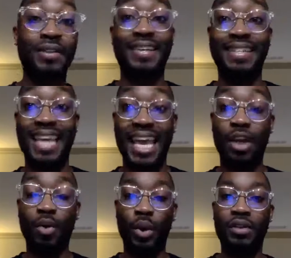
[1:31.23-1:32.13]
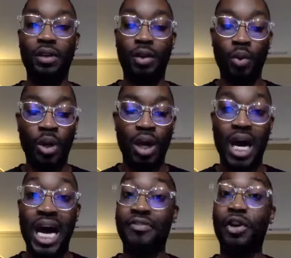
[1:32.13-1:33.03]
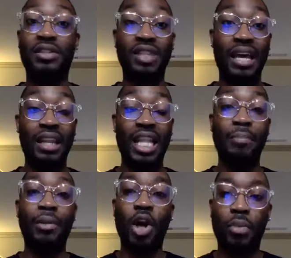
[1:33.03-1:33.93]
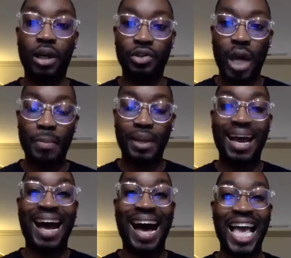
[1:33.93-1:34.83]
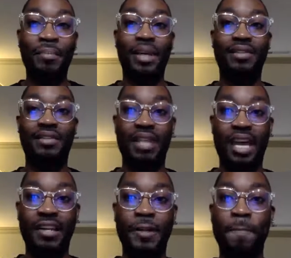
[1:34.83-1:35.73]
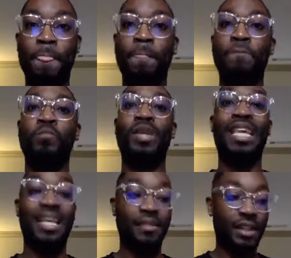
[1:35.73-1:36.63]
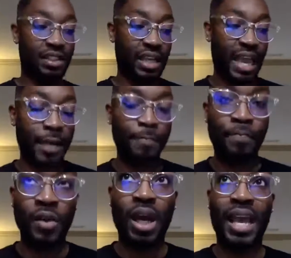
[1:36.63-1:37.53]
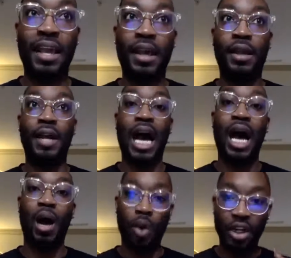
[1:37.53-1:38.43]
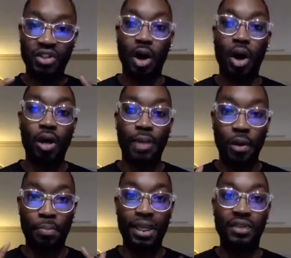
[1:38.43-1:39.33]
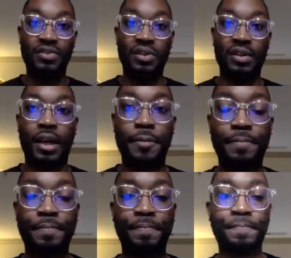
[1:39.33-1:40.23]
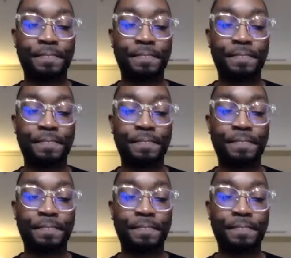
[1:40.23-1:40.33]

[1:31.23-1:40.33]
on today with you. If you're excited, let me know by dropping an I'm excited in the chat. And I want to talk about peace today.